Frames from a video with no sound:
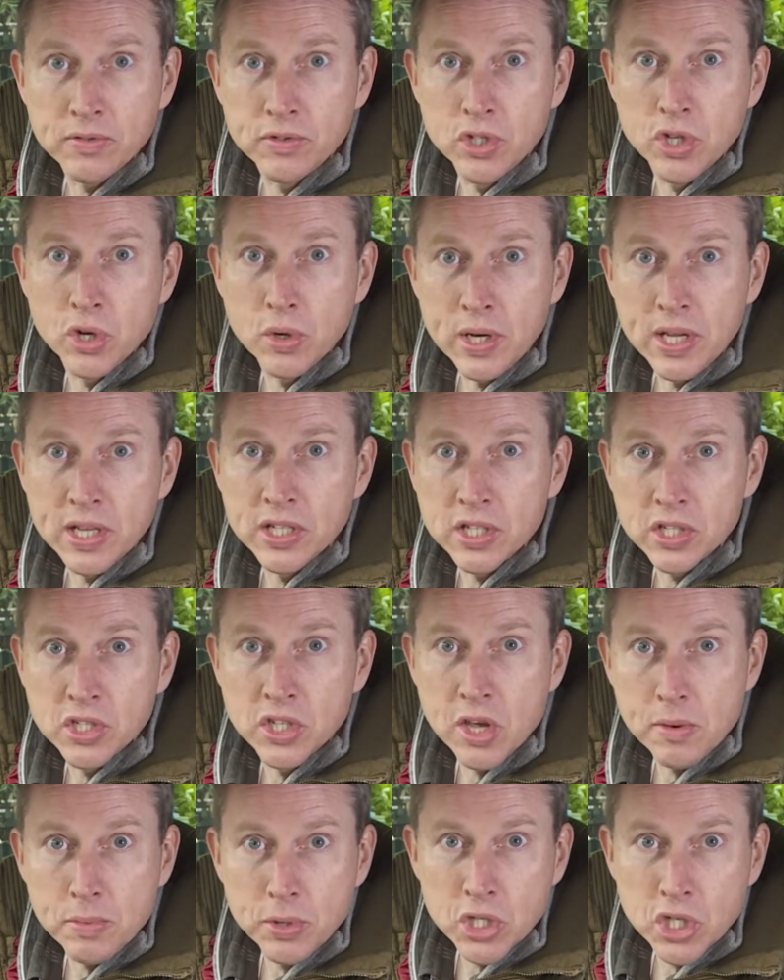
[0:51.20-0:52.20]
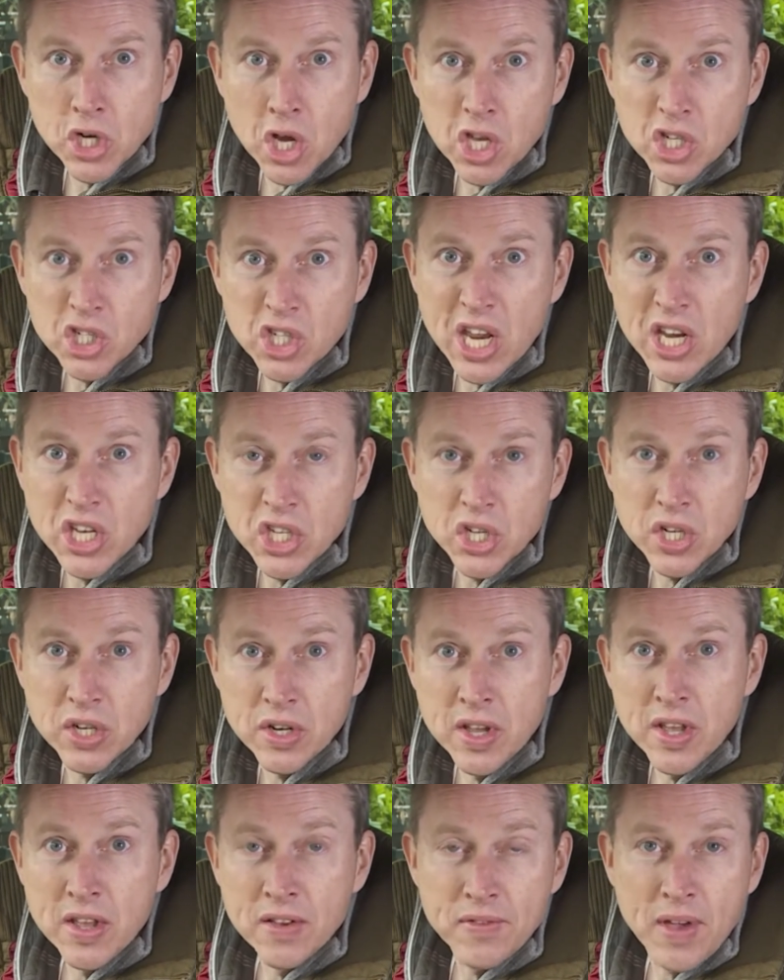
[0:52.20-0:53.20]
2-litre turbocharged engine
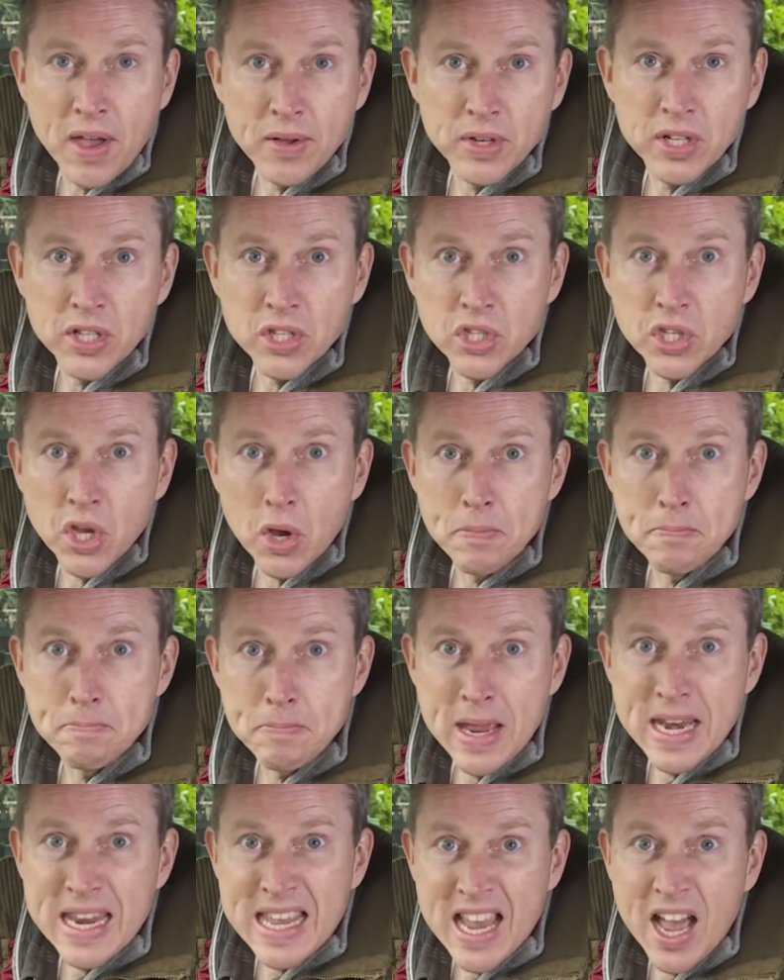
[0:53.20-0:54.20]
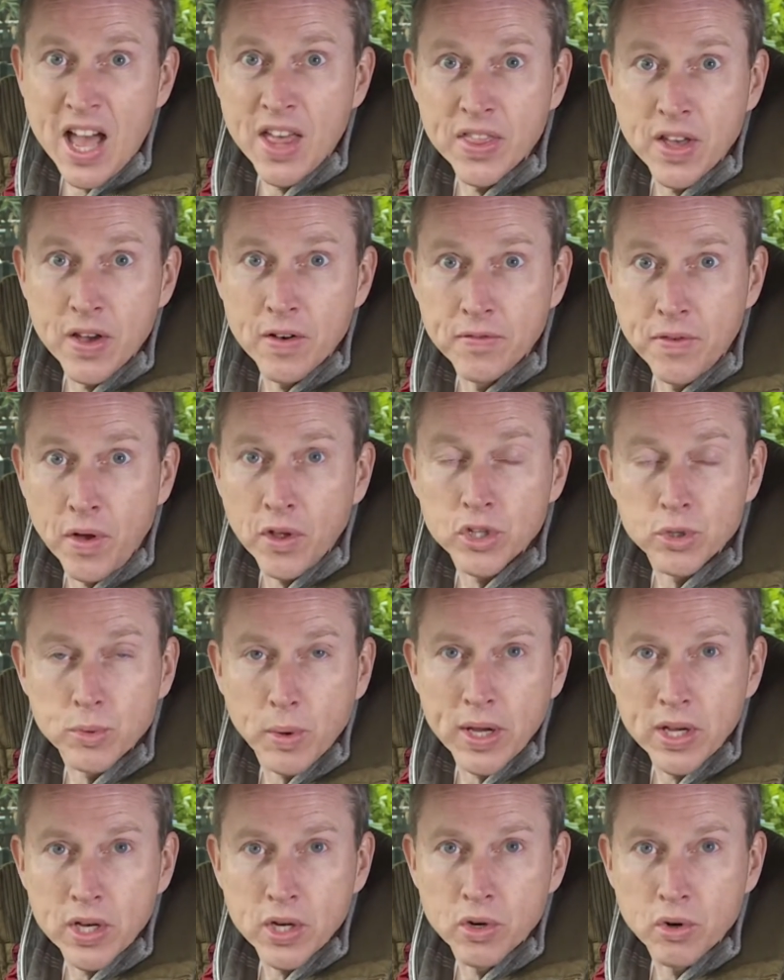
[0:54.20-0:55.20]
found in so many other
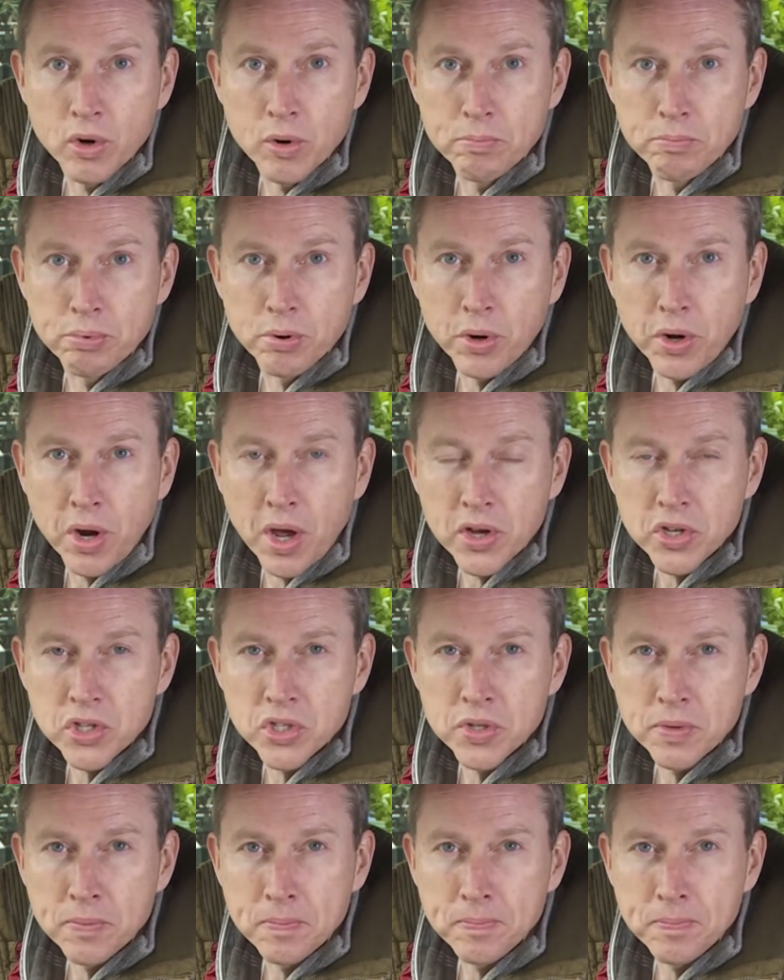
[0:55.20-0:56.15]
Volkswagen Group products.